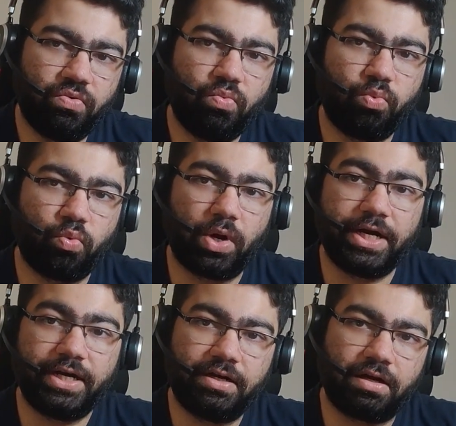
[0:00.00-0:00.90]
provide it
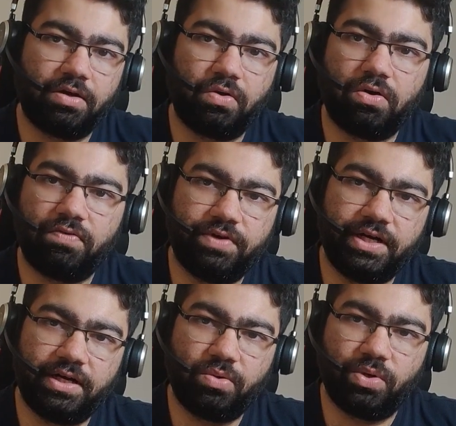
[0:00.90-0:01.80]
a lot of data
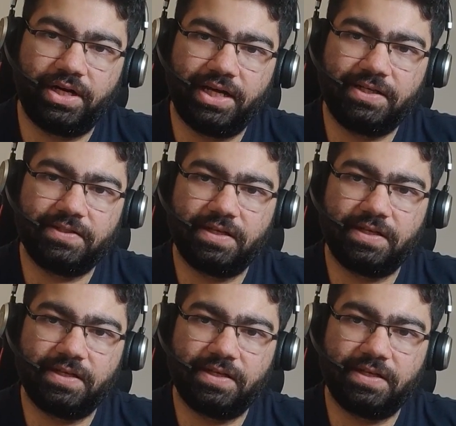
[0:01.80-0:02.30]
to index,